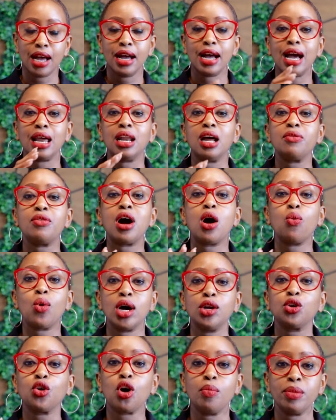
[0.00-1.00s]
I love how
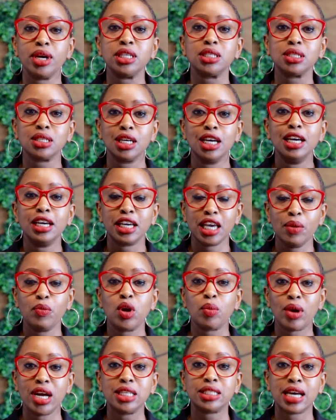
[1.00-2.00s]
one comment came on
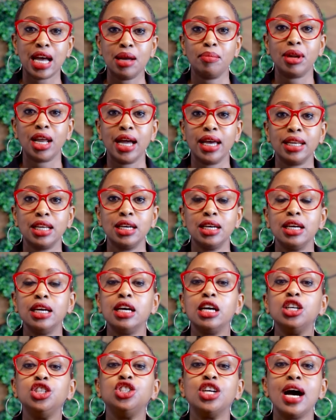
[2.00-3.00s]
my timeline,
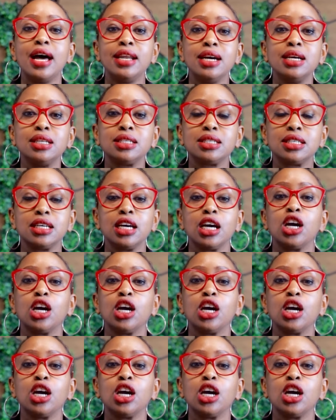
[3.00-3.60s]
Janet,